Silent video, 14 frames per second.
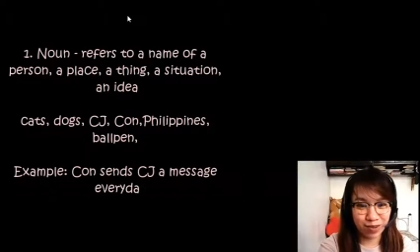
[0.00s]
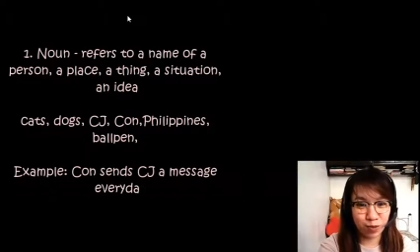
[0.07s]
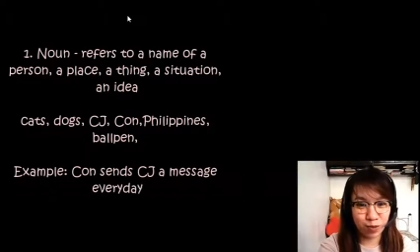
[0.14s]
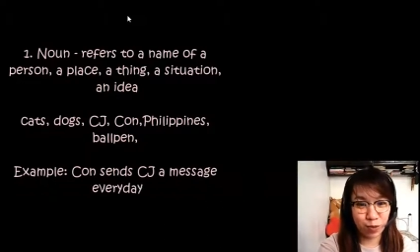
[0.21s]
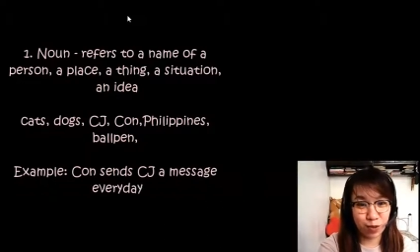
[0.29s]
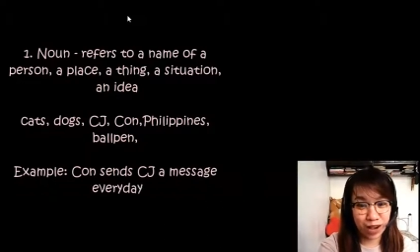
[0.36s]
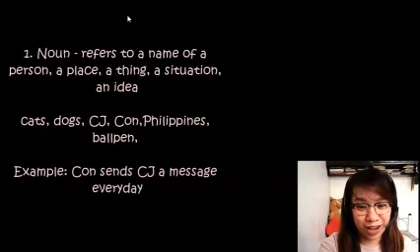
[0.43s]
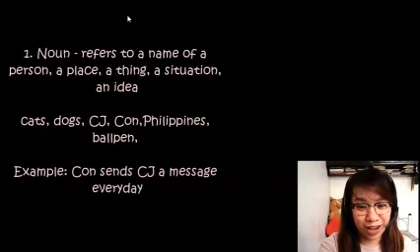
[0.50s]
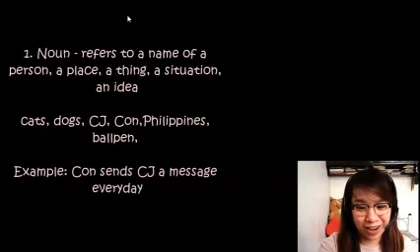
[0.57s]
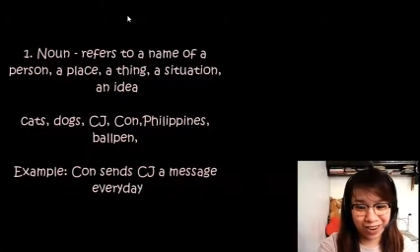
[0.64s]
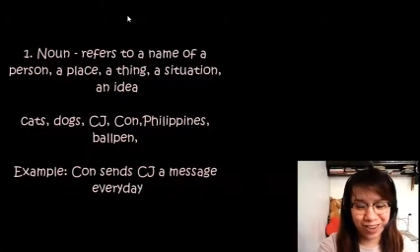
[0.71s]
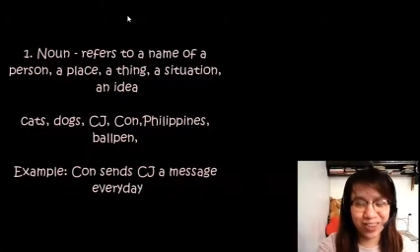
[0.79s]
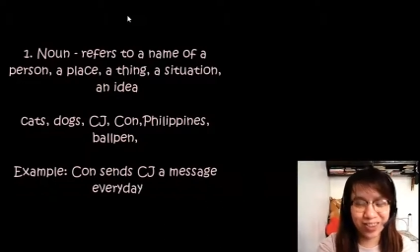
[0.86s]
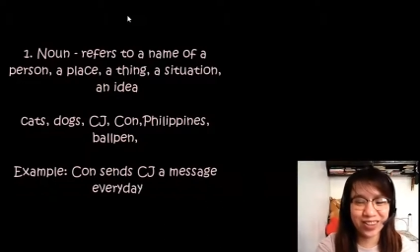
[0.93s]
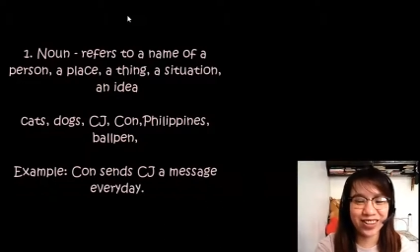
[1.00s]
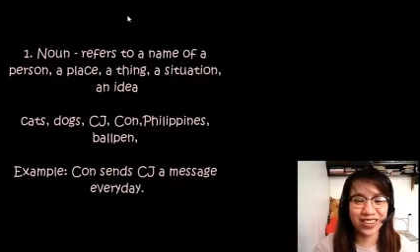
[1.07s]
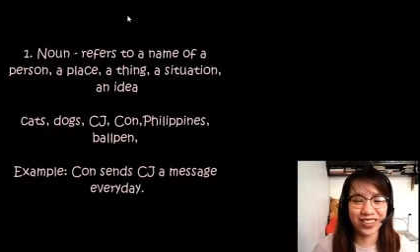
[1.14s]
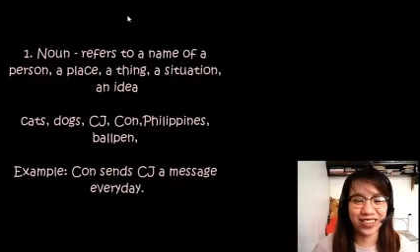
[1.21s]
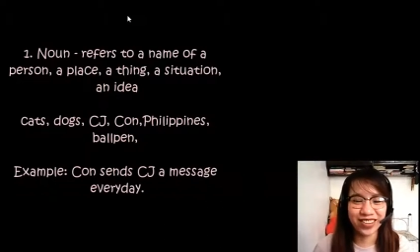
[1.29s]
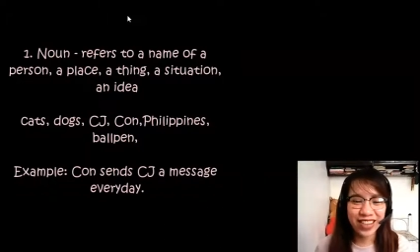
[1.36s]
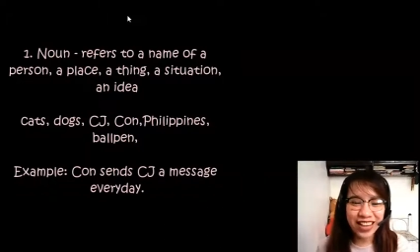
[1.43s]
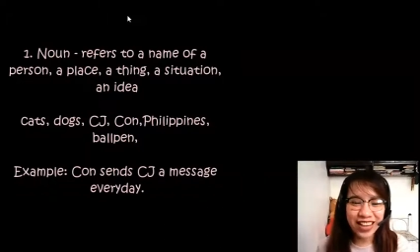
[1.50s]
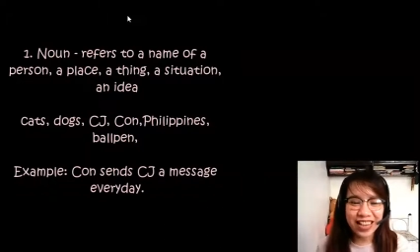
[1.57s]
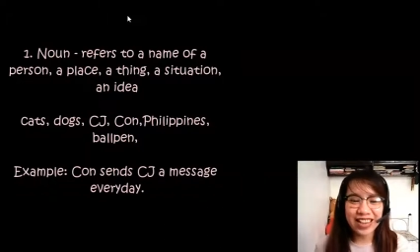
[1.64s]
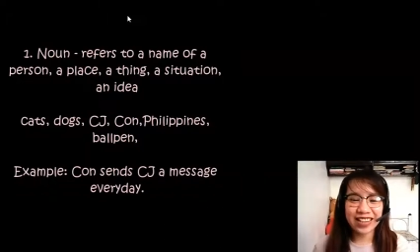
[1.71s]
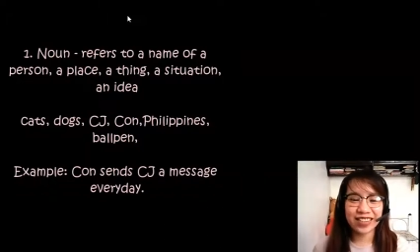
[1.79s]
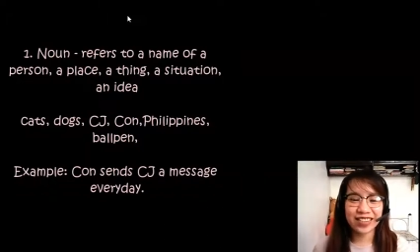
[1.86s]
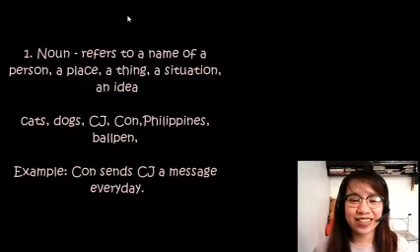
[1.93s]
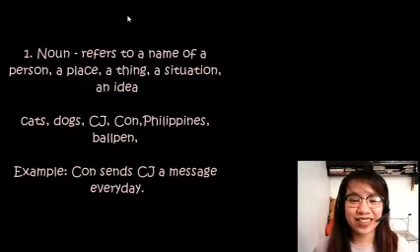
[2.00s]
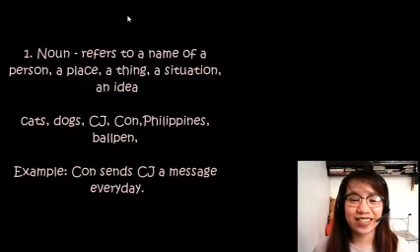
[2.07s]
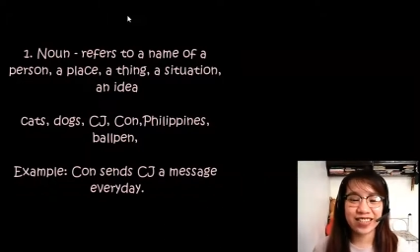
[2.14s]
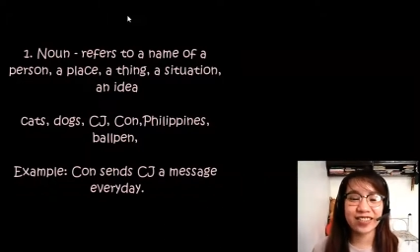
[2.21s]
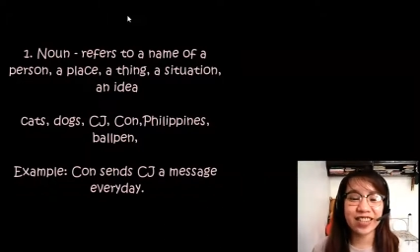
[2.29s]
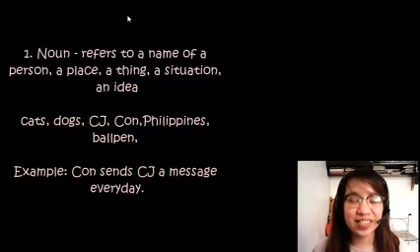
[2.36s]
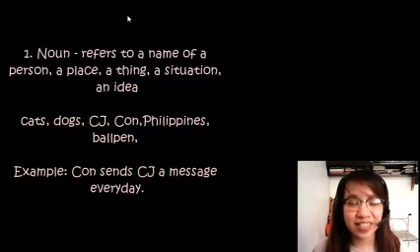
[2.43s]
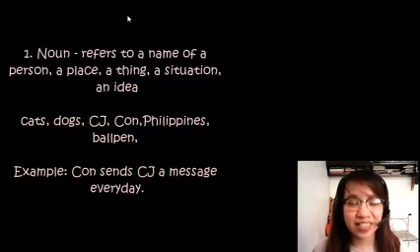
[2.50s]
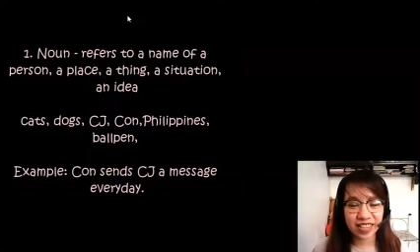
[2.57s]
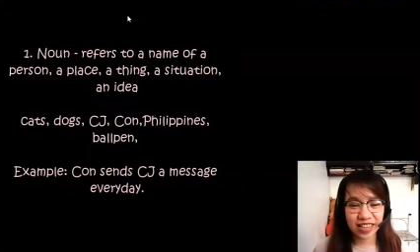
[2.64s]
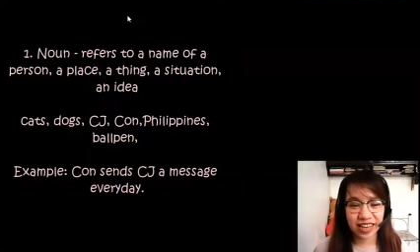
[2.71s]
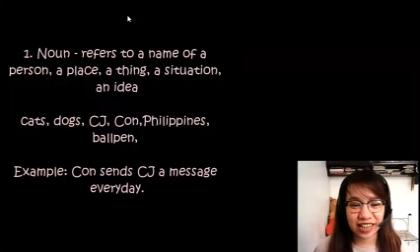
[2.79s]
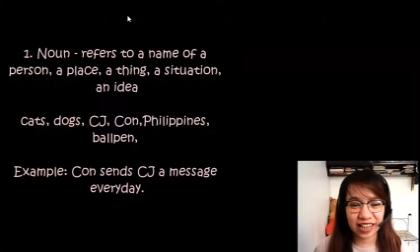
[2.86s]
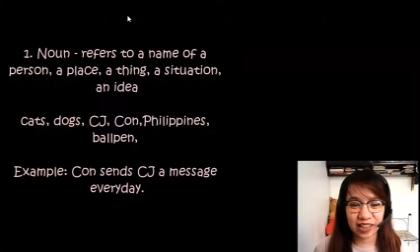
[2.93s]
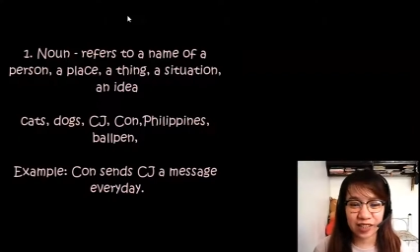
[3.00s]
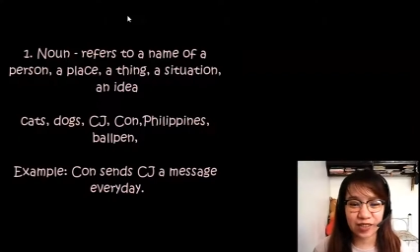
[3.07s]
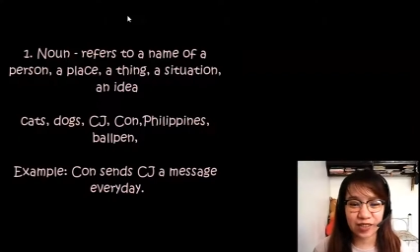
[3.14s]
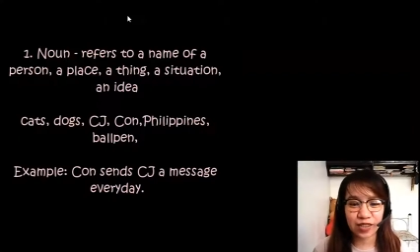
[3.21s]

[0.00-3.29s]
Wow. Okay, so let's say like this.